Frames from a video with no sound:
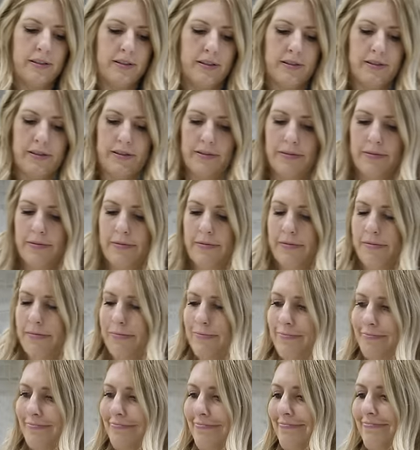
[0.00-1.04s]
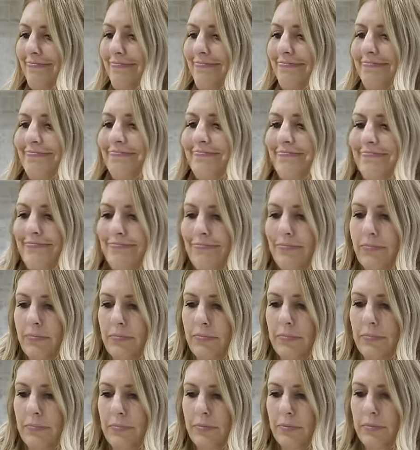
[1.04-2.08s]

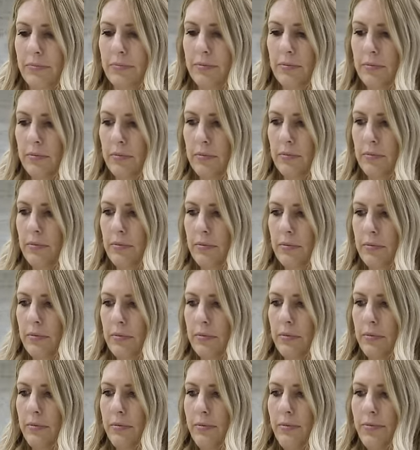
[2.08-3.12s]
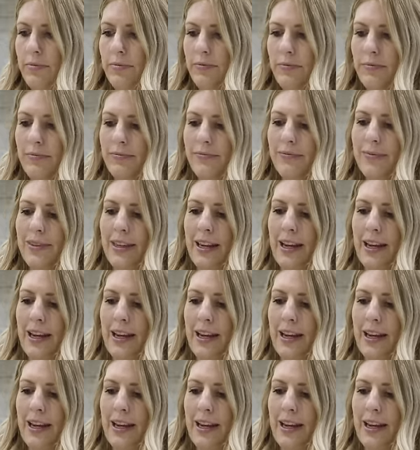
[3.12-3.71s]
[no speech]